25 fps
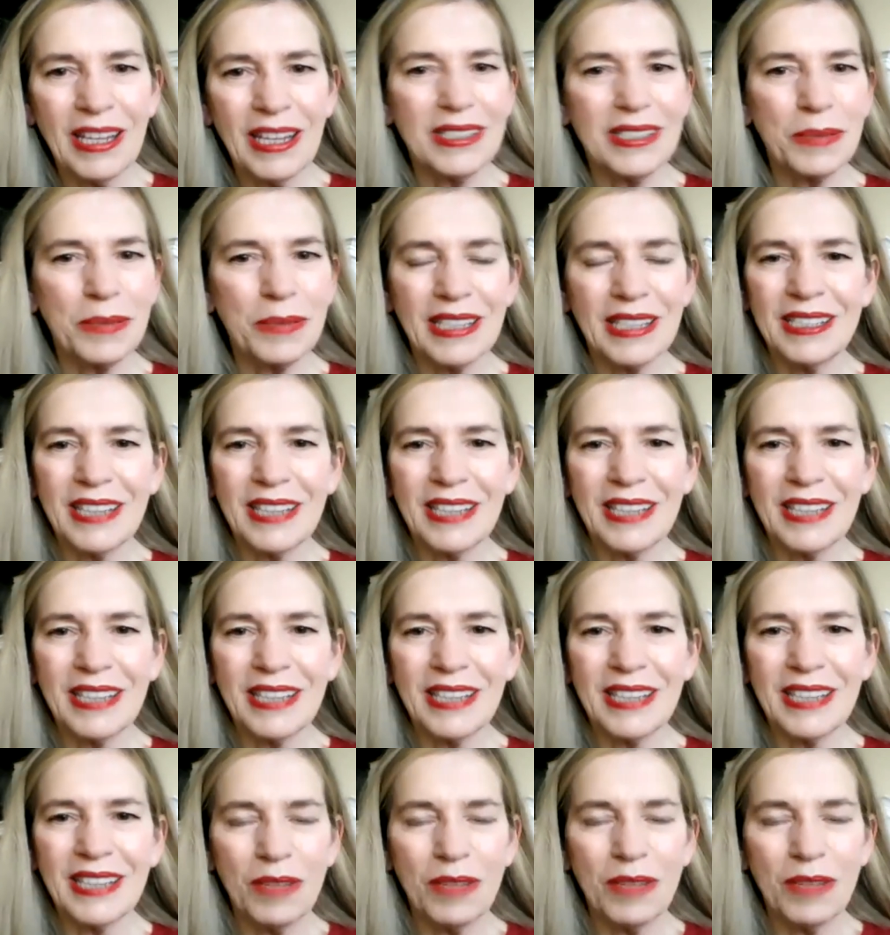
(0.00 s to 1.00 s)

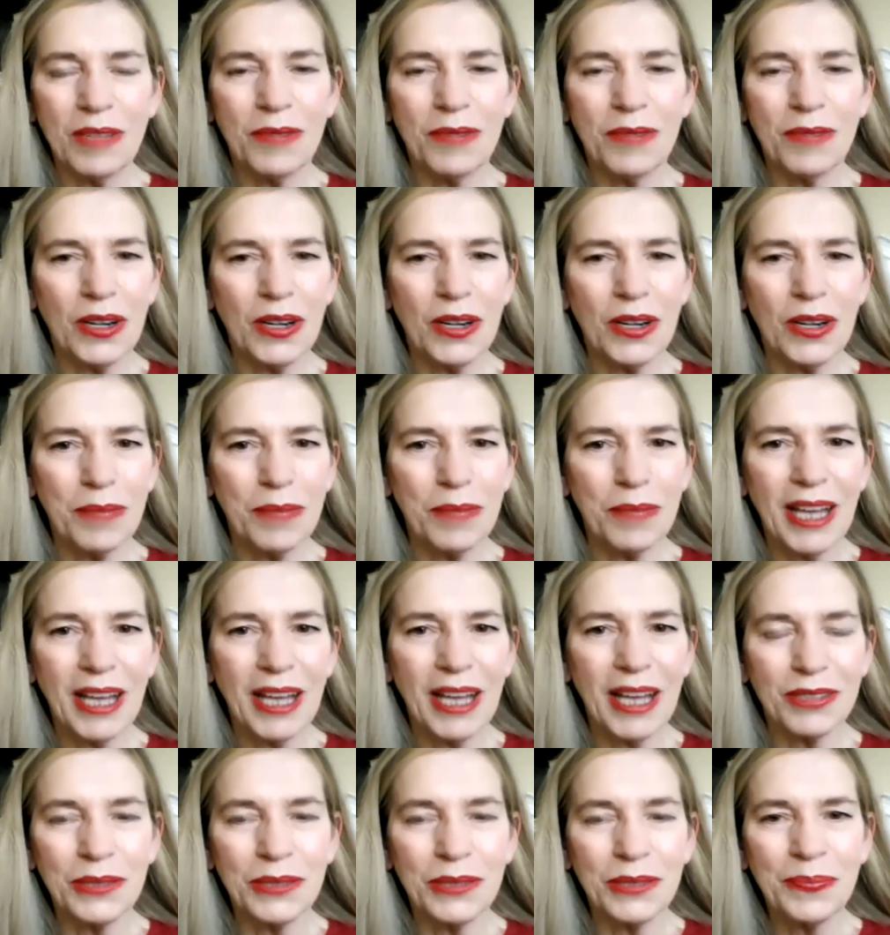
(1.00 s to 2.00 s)
steps the state is
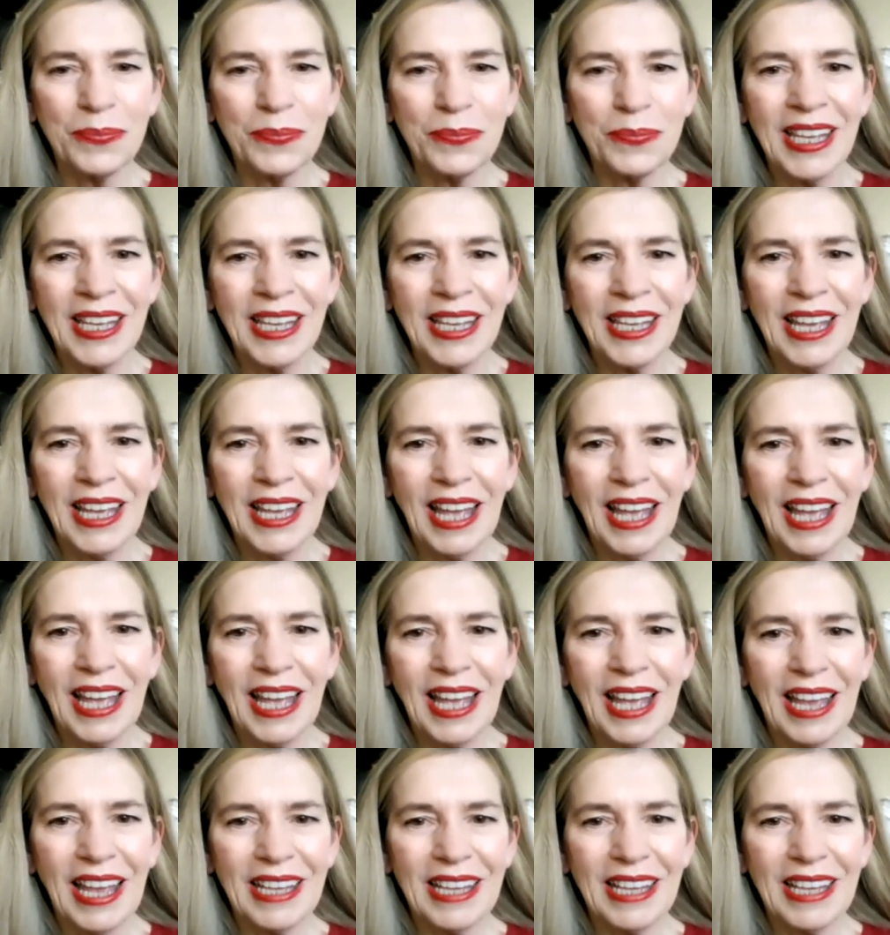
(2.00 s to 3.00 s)
taking have been
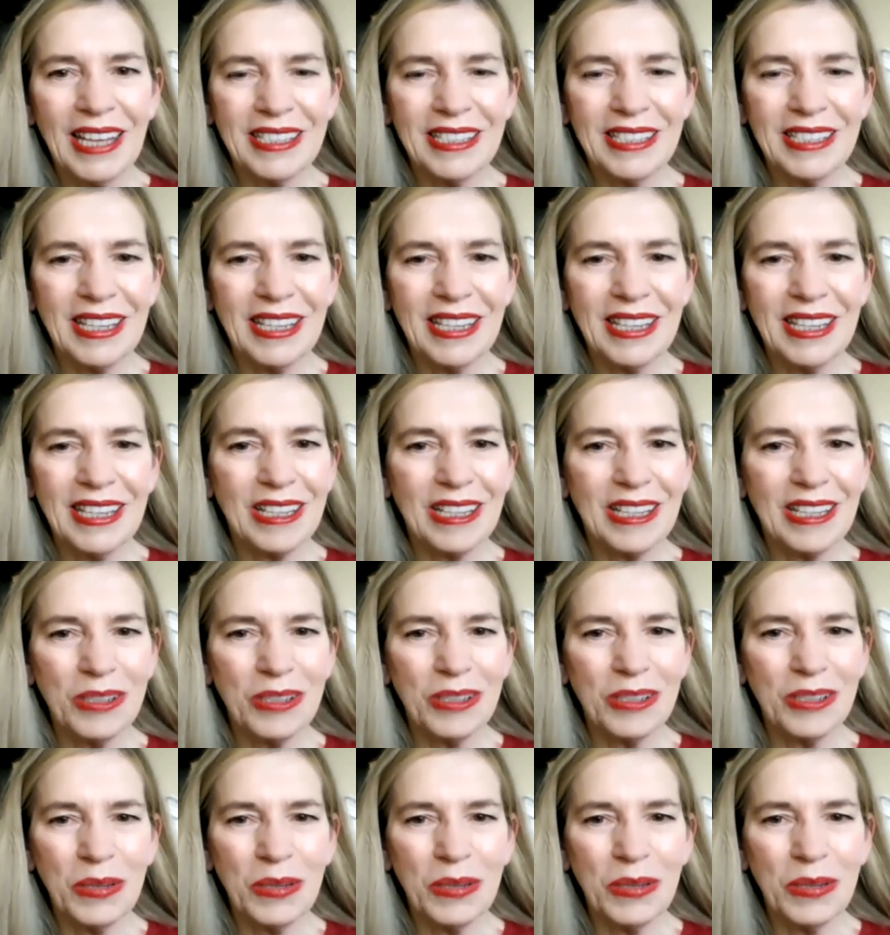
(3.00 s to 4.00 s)
very impactful,
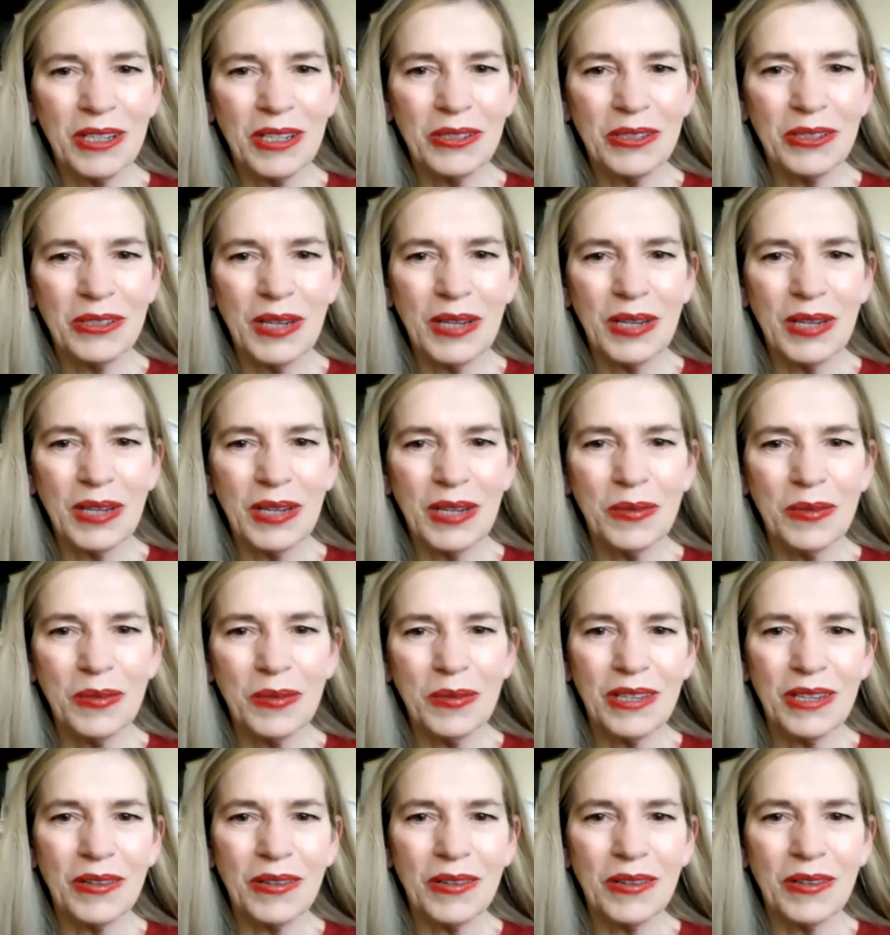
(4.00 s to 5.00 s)
and
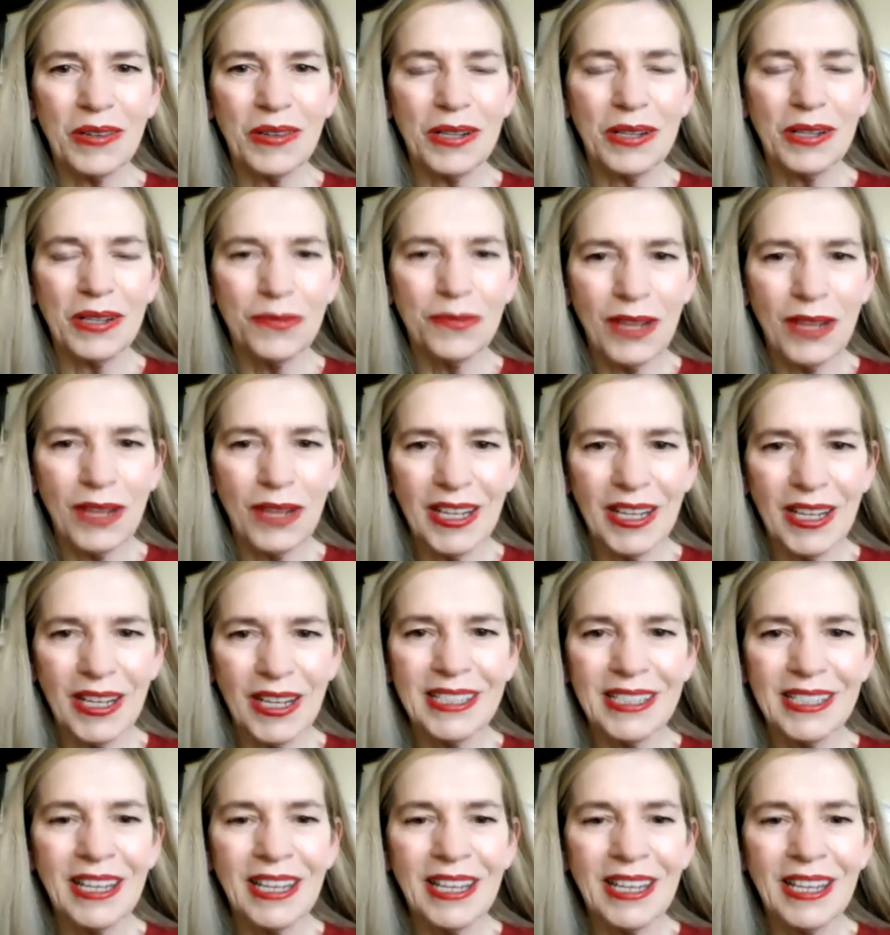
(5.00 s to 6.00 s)
including what you're
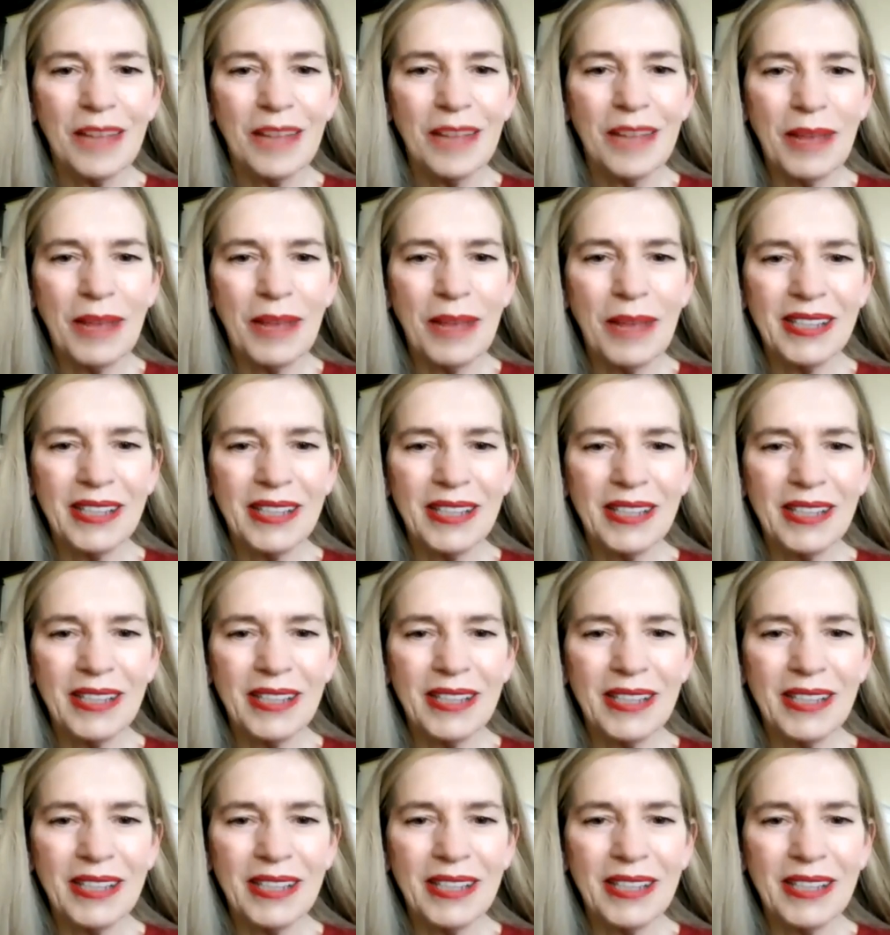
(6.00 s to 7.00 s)
doing with your own
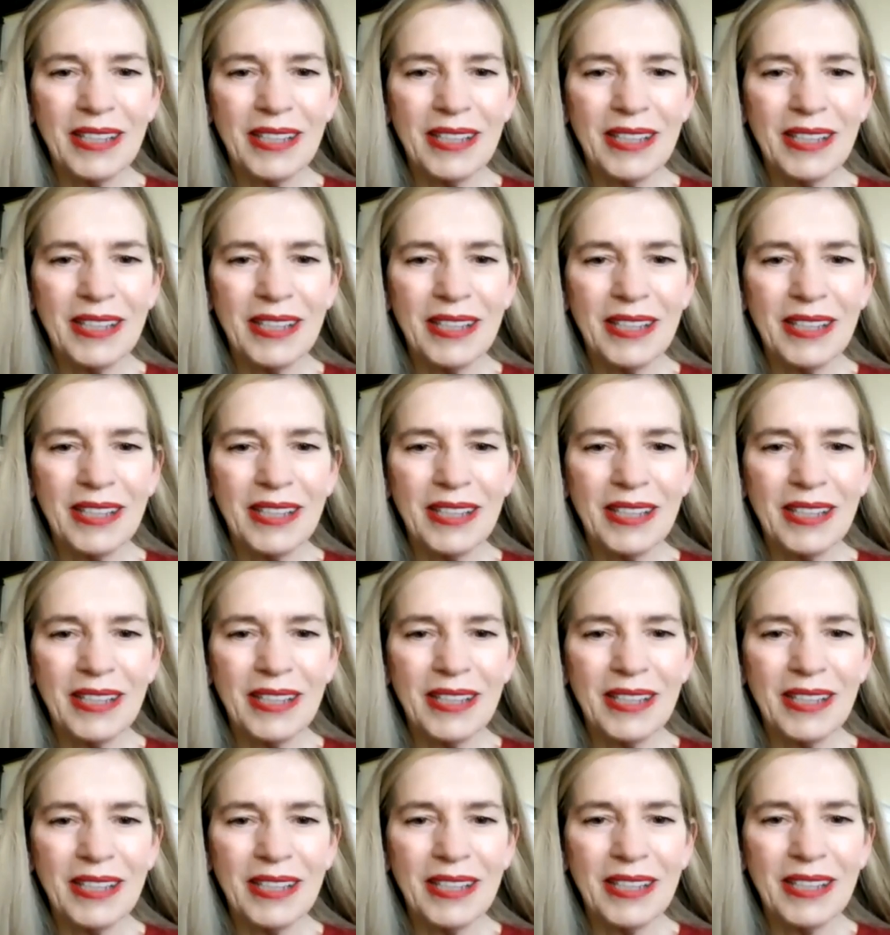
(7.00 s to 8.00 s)
fund,
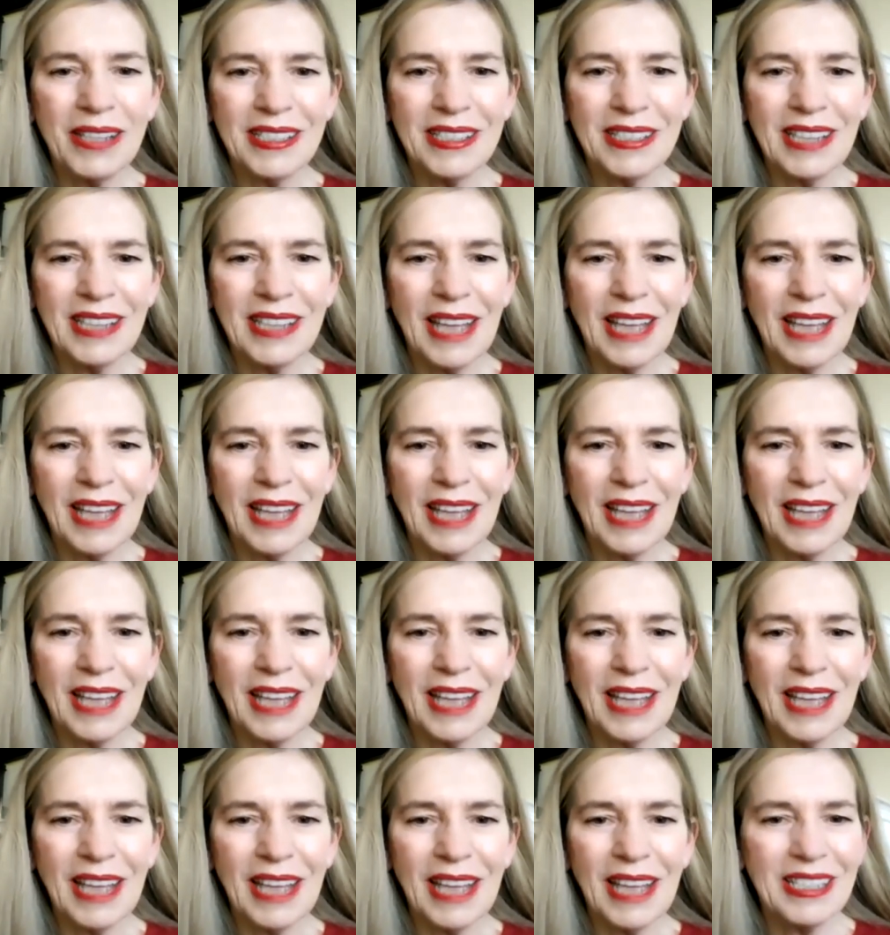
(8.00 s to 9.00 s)
Mountain State
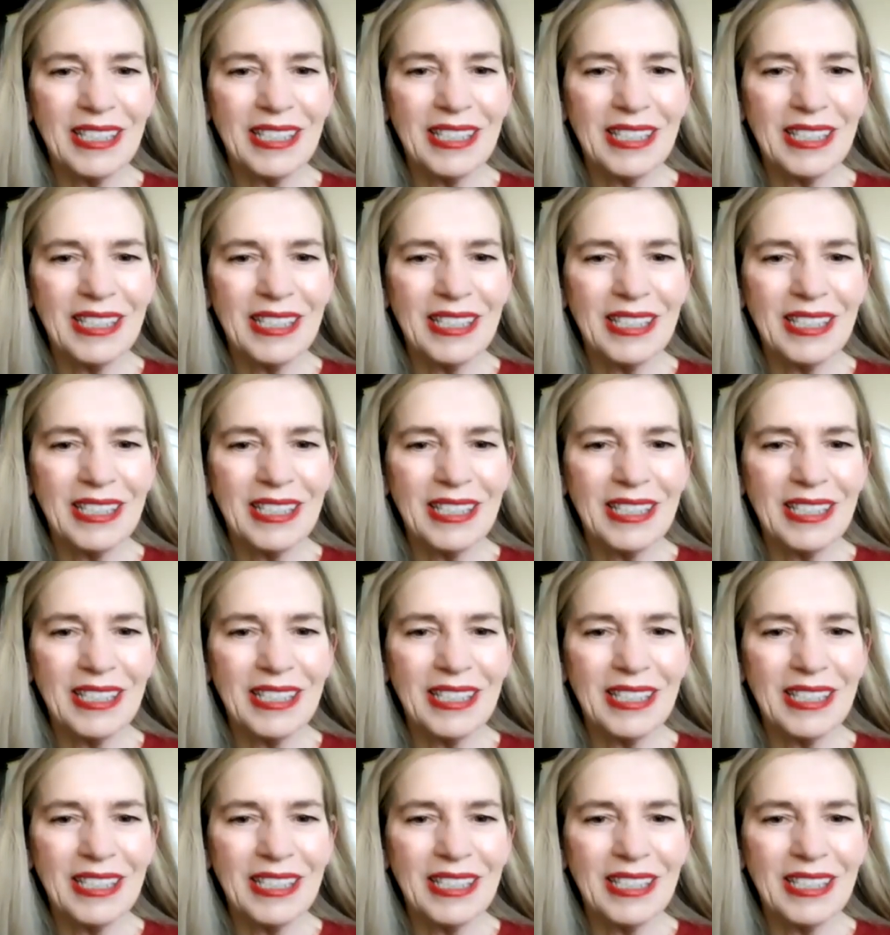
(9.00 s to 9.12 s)
Capital.